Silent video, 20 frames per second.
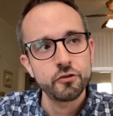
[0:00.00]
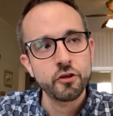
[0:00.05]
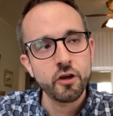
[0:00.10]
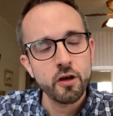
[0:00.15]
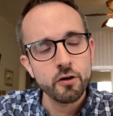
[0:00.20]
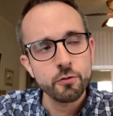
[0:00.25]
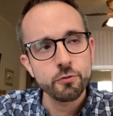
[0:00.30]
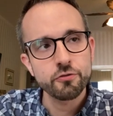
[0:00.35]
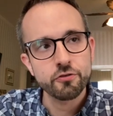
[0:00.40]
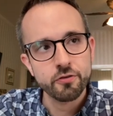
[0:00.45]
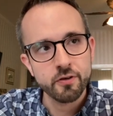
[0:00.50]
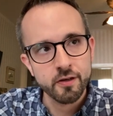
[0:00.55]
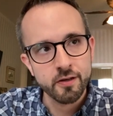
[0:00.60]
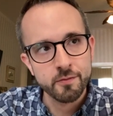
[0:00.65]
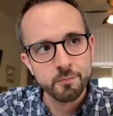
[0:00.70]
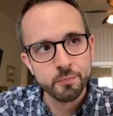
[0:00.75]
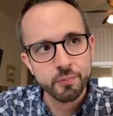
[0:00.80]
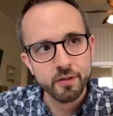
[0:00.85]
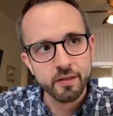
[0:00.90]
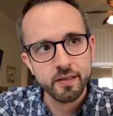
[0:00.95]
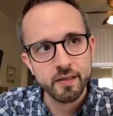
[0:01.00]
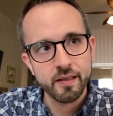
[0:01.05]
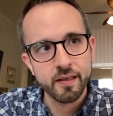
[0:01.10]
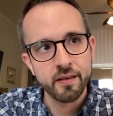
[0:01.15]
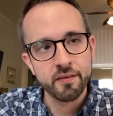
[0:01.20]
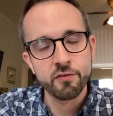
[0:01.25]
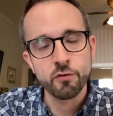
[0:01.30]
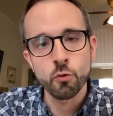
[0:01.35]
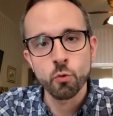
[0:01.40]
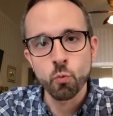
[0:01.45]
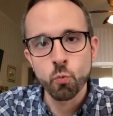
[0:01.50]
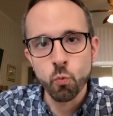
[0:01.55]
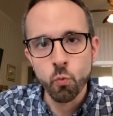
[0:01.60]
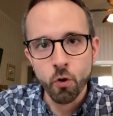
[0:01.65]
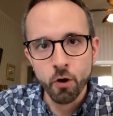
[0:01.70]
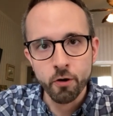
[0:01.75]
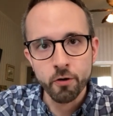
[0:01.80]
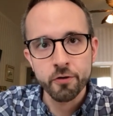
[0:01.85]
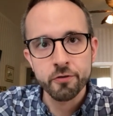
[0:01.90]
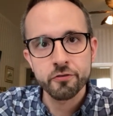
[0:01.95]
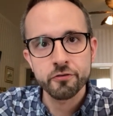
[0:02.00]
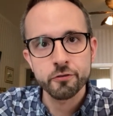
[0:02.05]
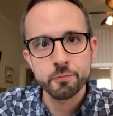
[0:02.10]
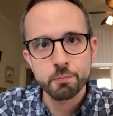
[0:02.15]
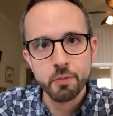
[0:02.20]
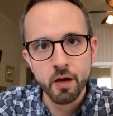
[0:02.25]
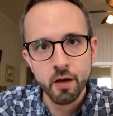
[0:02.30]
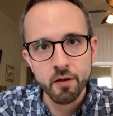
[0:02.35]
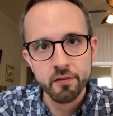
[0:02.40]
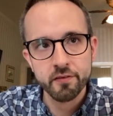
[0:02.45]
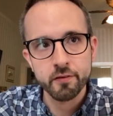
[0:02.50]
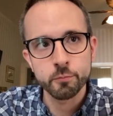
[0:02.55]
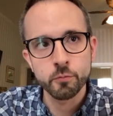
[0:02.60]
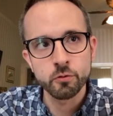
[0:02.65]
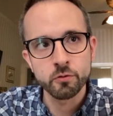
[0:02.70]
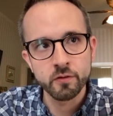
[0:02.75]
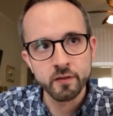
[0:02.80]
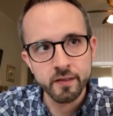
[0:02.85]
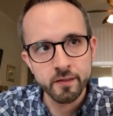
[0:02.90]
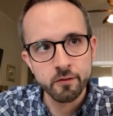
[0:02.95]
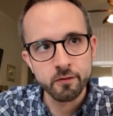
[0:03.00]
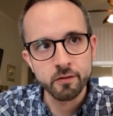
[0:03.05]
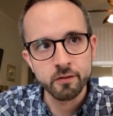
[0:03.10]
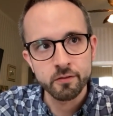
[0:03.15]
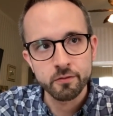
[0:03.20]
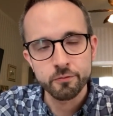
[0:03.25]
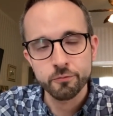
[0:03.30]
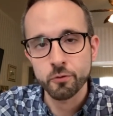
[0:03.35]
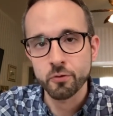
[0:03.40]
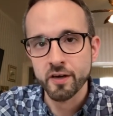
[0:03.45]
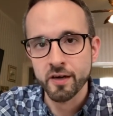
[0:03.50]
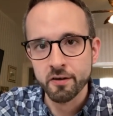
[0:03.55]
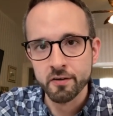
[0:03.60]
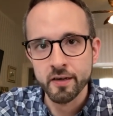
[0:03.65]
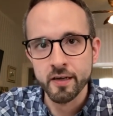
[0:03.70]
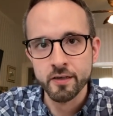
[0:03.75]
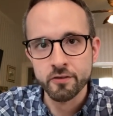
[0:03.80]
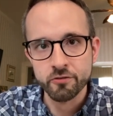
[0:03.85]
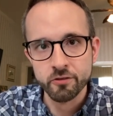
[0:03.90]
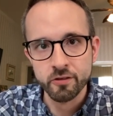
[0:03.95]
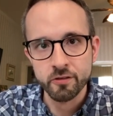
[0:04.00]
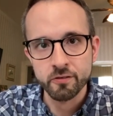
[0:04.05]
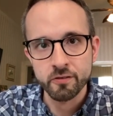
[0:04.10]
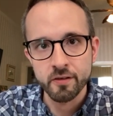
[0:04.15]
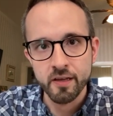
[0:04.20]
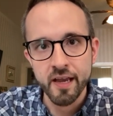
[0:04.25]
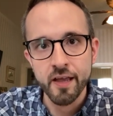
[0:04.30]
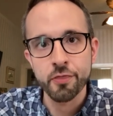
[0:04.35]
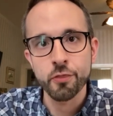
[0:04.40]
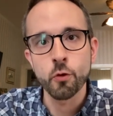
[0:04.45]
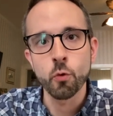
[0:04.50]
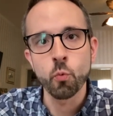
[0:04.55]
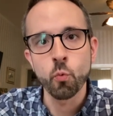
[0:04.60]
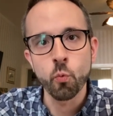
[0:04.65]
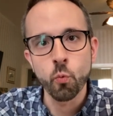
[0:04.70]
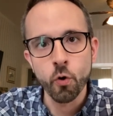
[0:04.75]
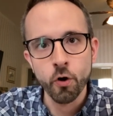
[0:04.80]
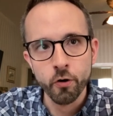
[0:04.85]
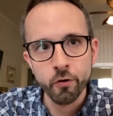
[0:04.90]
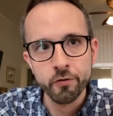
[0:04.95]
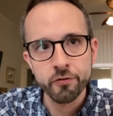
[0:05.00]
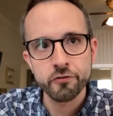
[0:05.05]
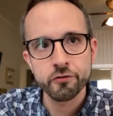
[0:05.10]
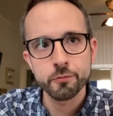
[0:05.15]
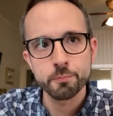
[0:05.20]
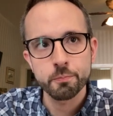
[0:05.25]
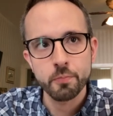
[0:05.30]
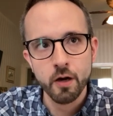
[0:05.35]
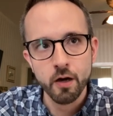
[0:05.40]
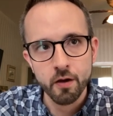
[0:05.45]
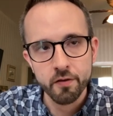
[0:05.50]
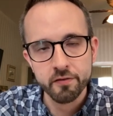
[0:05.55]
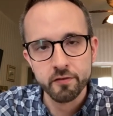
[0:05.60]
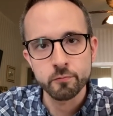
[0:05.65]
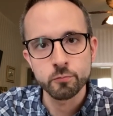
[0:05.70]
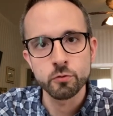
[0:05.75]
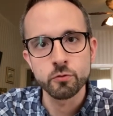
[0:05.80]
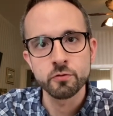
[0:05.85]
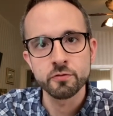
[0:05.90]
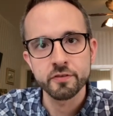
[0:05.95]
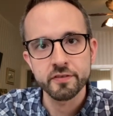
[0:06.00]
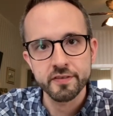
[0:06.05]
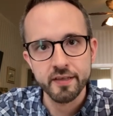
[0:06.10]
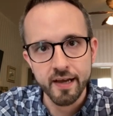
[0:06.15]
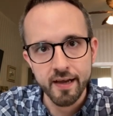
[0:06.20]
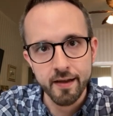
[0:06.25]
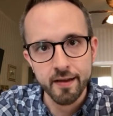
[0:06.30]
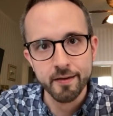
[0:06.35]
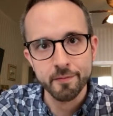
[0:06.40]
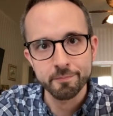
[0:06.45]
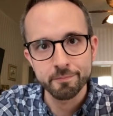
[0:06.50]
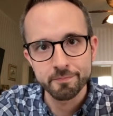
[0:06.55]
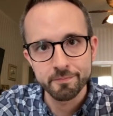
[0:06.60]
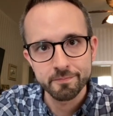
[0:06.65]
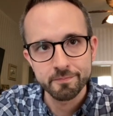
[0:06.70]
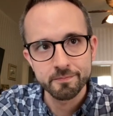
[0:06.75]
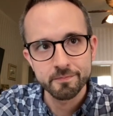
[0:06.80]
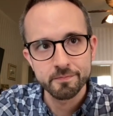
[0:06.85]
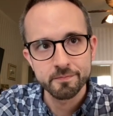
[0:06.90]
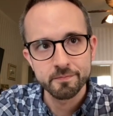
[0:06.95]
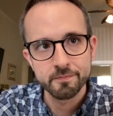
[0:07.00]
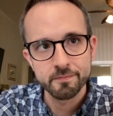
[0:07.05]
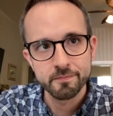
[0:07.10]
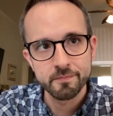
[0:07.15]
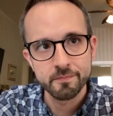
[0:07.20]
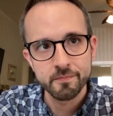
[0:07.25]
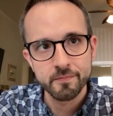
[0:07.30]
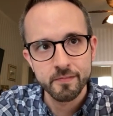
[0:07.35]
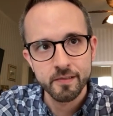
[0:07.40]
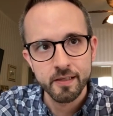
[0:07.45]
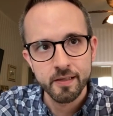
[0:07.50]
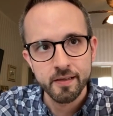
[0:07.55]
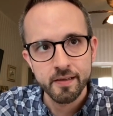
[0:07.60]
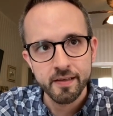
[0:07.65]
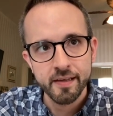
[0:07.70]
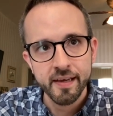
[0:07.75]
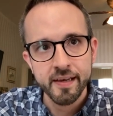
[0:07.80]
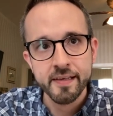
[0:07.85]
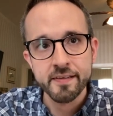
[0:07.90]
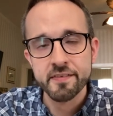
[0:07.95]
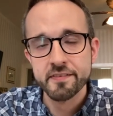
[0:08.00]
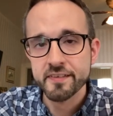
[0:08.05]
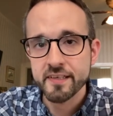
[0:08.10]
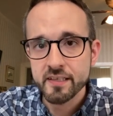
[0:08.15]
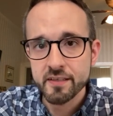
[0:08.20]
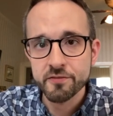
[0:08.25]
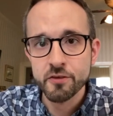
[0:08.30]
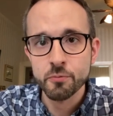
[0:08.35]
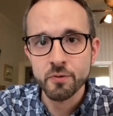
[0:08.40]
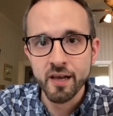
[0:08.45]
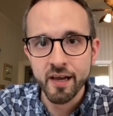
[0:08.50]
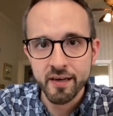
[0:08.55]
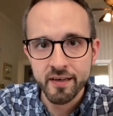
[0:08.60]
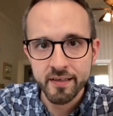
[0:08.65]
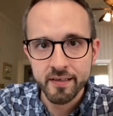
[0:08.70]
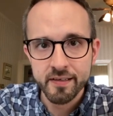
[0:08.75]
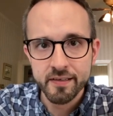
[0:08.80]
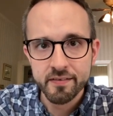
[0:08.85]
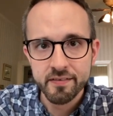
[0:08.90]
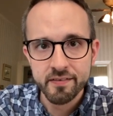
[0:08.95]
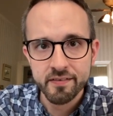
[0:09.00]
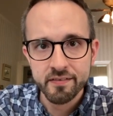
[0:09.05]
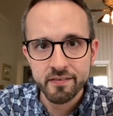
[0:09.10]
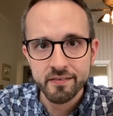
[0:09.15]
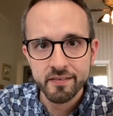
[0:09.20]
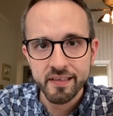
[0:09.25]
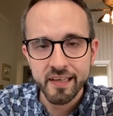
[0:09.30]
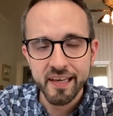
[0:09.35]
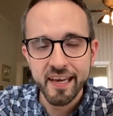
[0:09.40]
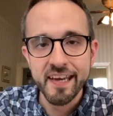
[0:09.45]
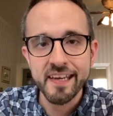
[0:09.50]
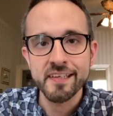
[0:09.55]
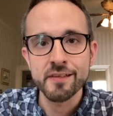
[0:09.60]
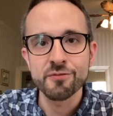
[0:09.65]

Donald Trump is the worst possible leader for our nation at the worst possible time. Instead of uniting us, he